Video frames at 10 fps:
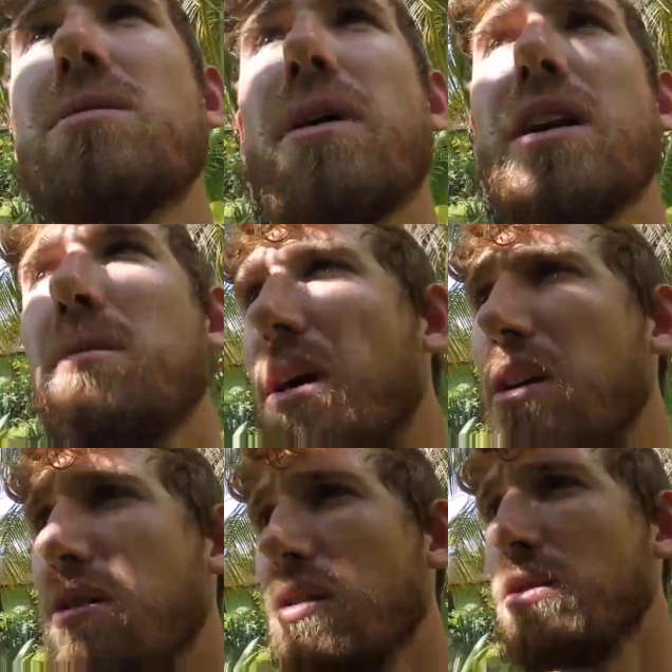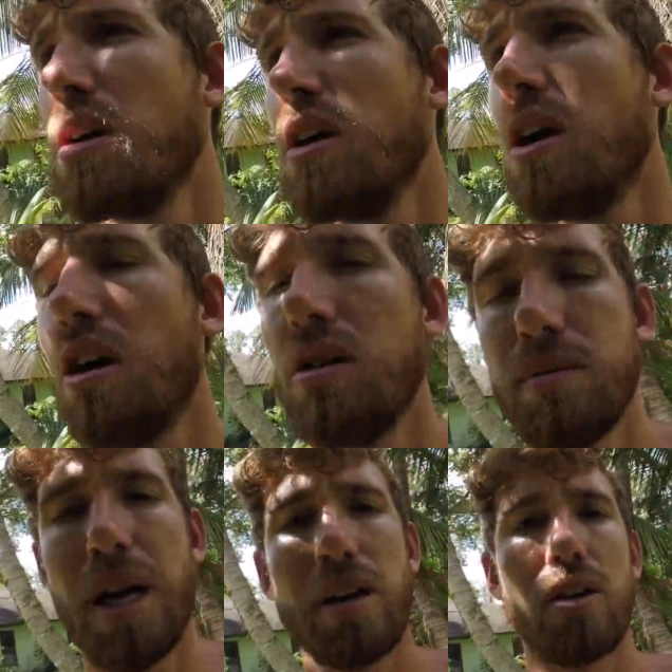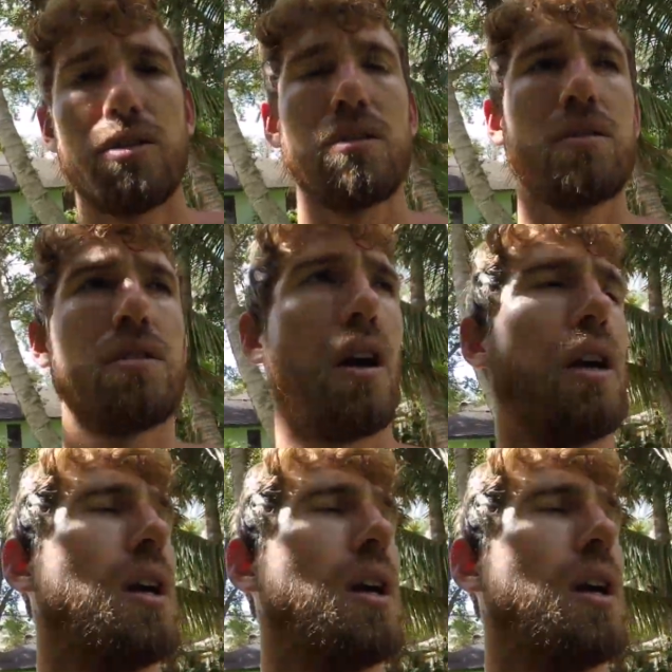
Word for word: many mangroves or mangoes, sorry.